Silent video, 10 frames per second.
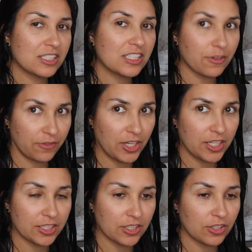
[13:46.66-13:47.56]

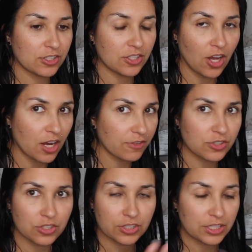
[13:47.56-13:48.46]
different or
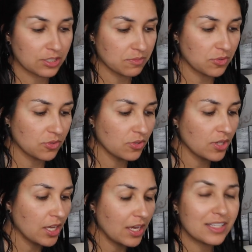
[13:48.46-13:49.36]
soft or like smooth.
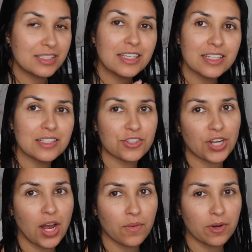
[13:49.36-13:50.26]
It did in the
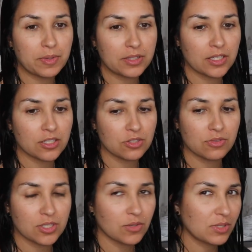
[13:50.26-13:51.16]
shower, but then as
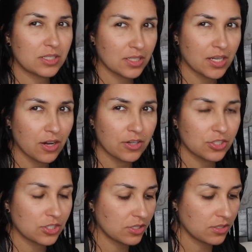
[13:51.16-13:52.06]
soon as I rinsed it out,
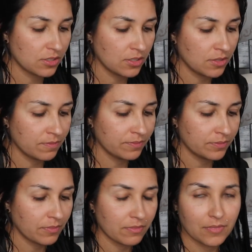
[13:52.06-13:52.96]
it
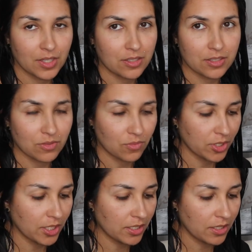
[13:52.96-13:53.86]
didn't
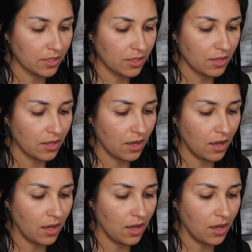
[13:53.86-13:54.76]
work.
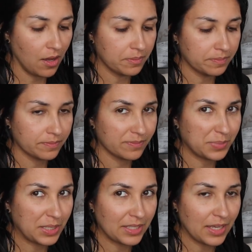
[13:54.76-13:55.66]

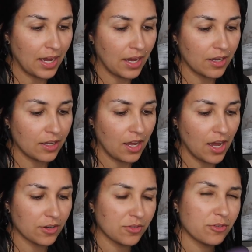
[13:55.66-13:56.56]
But yeah,
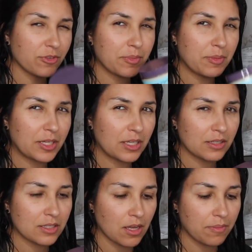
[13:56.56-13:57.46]
I don't know if I'll be picking
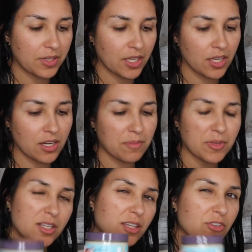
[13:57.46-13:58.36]
this up again. I'm
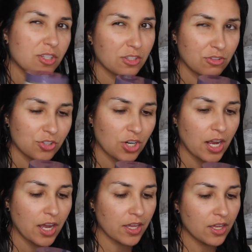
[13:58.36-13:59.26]
gonna give it another
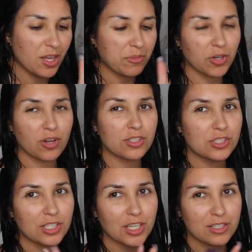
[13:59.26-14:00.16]
try.
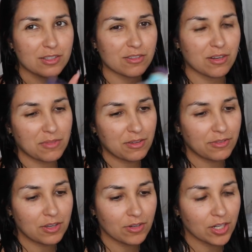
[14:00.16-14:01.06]
Pureology again is not my
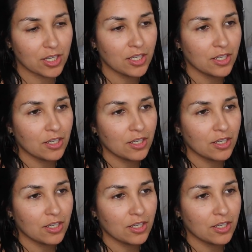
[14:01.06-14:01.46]
favorite,